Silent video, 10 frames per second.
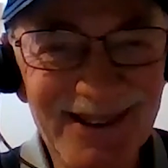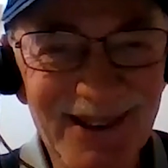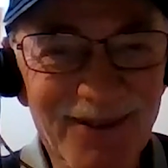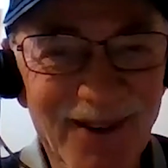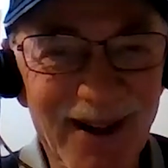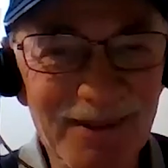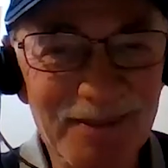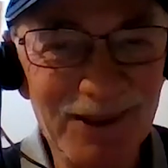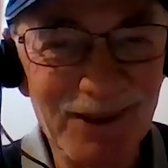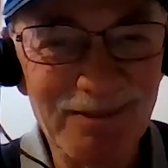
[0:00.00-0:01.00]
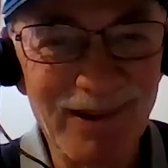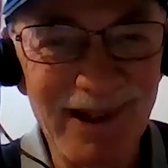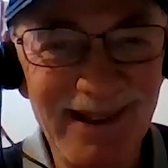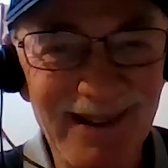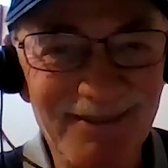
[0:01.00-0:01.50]
So far, you've been doing
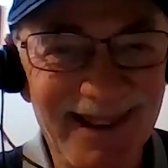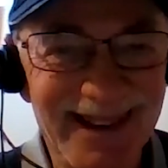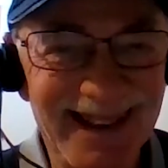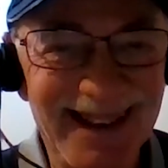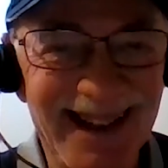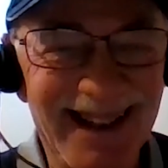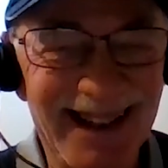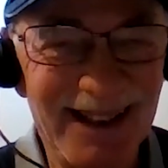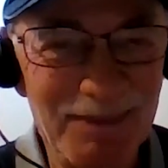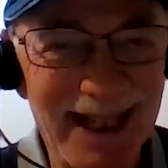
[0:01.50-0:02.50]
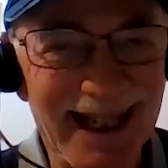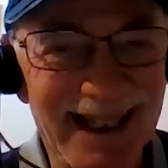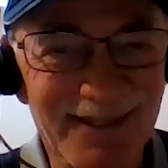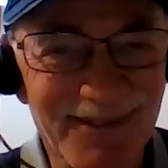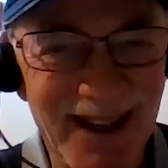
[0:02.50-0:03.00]
pretty good with the
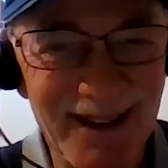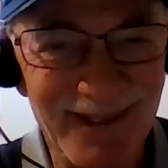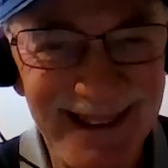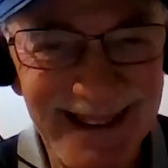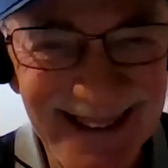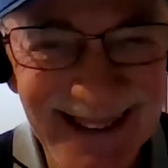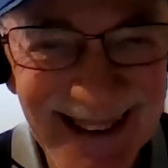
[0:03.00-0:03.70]
eliminating the favorites